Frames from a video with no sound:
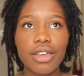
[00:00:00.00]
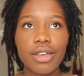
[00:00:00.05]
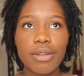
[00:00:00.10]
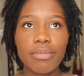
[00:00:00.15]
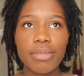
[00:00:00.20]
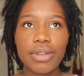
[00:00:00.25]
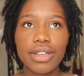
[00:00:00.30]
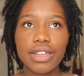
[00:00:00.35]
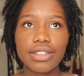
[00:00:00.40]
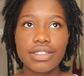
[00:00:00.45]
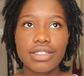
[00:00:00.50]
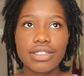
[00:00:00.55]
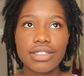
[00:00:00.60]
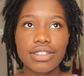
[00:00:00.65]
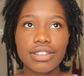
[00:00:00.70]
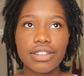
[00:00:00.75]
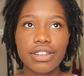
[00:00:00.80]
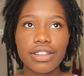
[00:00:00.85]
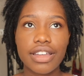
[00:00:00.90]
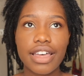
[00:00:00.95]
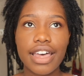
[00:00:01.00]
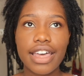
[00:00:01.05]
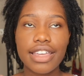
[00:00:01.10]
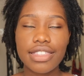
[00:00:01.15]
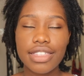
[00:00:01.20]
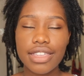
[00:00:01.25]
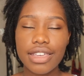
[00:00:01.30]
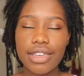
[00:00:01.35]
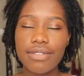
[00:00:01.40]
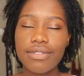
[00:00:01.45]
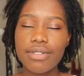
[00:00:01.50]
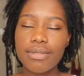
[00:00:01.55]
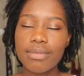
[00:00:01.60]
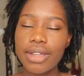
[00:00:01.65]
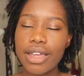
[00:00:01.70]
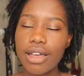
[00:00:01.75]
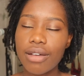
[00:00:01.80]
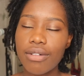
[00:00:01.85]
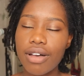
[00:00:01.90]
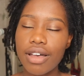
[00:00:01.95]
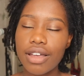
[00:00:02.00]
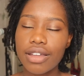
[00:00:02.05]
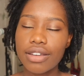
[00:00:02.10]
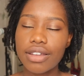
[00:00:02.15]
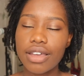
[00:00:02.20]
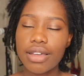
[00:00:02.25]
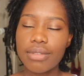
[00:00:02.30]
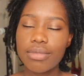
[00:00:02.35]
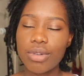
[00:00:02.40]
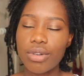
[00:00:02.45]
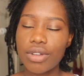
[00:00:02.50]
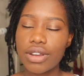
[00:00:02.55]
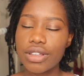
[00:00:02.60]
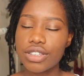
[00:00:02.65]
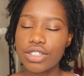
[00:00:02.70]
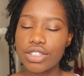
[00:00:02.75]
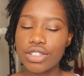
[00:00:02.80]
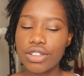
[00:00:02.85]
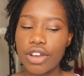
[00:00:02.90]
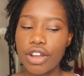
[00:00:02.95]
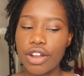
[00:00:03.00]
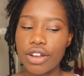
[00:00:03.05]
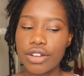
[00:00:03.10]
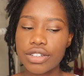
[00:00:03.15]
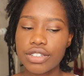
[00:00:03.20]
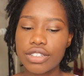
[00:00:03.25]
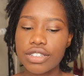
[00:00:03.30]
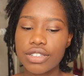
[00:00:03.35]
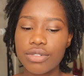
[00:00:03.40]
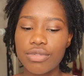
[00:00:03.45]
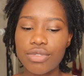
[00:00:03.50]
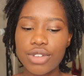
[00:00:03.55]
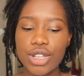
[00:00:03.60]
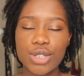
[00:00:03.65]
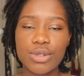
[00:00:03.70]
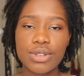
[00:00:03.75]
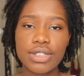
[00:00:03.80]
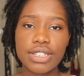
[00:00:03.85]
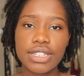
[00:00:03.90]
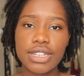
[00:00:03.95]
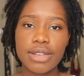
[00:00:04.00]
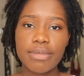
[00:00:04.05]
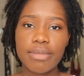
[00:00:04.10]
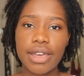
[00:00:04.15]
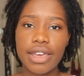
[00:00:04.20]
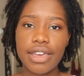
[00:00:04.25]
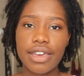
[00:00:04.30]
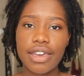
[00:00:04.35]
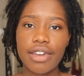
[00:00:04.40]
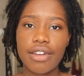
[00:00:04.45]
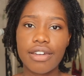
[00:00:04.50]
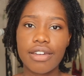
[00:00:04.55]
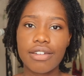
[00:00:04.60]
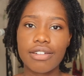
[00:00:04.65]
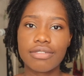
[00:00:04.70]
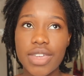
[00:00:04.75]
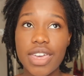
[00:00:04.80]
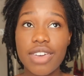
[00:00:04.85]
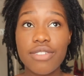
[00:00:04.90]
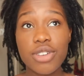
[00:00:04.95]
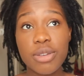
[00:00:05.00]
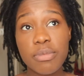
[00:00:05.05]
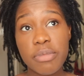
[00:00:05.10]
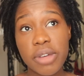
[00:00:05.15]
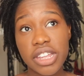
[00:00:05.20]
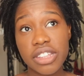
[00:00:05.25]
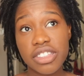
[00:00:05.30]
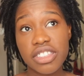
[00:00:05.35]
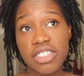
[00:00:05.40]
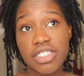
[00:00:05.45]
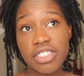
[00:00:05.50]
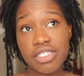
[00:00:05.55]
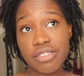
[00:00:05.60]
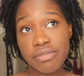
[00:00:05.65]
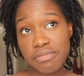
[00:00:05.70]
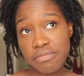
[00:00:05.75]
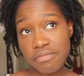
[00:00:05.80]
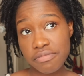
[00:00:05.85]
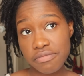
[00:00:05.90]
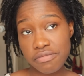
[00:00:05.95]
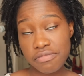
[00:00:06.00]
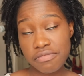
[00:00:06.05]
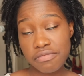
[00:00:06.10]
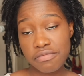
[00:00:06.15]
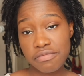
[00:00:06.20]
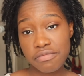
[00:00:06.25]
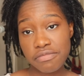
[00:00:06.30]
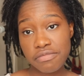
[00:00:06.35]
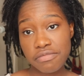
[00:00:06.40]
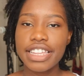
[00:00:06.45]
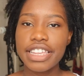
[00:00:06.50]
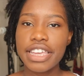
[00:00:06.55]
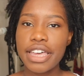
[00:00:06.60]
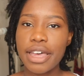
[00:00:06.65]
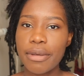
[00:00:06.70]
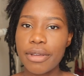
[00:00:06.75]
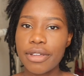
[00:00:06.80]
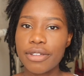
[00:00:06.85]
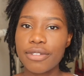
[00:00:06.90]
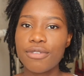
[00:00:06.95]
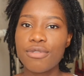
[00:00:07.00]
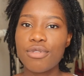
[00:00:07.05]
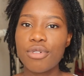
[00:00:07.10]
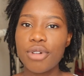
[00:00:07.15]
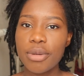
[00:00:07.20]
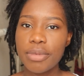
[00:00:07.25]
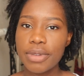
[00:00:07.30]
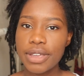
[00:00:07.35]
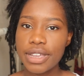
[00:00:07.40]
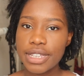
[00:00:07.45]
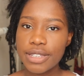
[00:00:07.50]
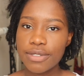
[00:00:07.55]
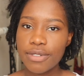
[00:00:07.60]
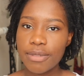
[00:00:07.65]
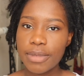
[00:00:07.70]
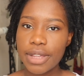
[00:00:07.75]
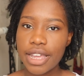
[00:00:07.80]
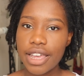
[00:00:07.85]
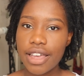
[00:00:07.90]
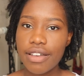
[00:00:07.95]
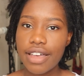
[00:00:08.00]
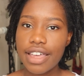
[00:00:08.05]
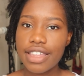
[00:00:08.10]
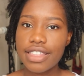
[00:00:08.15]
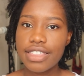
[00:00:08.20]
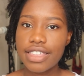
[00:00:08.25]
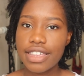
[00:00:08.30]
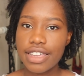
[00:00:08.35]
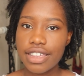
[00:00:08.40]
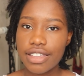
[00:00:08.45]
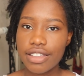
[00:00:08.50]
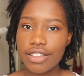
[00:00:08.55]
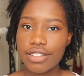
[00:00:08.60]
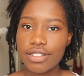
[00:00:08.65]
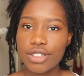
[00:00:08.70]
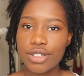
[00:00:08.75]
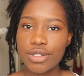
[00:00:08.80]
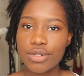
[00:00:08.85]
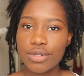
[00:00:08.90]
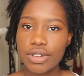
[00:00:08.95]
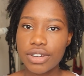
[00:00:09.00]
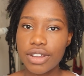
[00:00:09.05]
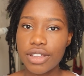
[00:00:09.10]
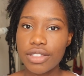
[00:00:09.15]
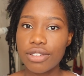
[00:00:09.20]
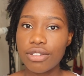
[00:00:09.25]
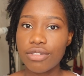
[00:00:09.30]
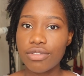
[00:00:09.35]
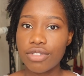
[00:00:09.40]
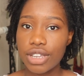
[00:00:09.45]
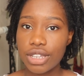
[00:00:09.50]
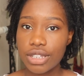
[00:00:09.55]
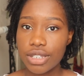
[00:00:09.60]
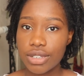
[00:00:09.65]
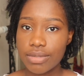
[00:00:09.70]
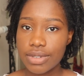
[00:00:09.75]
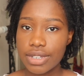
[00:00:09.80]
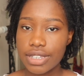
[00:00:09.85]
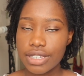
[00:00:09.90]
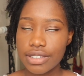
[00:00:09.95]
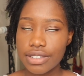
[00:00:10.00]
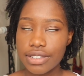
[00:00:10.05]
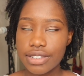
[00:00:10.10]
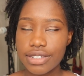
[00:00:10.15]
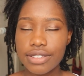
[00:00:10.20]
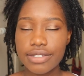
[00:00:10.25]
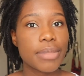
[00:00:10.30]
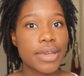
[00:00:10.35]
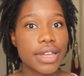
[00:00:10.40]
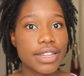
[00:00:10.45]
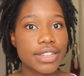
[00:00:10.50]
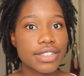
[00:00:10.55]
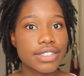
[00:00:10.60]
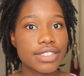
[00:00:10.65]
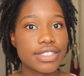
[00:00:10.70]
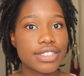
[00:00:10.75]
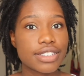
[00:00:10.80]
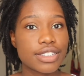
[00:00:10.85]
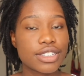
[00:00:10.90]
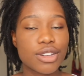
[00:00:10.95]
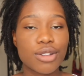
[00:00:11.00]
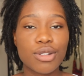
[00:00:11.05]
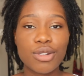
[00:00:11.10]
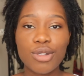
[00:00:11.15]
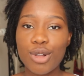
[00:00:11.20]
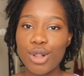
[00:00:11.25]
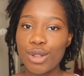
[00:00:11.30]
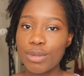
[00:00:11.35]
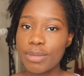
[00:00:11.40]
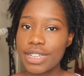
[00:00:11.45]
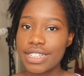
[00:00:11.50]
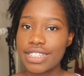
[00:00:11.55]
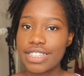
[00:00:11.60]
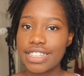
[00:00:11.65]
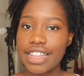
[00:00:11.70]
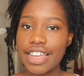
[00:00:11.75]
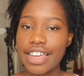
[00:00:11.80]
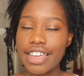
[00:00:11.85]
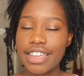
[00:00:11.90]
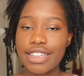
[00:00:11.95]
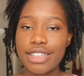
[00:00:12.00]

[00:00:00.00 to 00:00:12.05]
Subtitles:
But I think from now on, I'm gonna start retwisting my hair every month. Yeah, 4 weeks from now, I think I'll do another retwist, but don't hold me to that.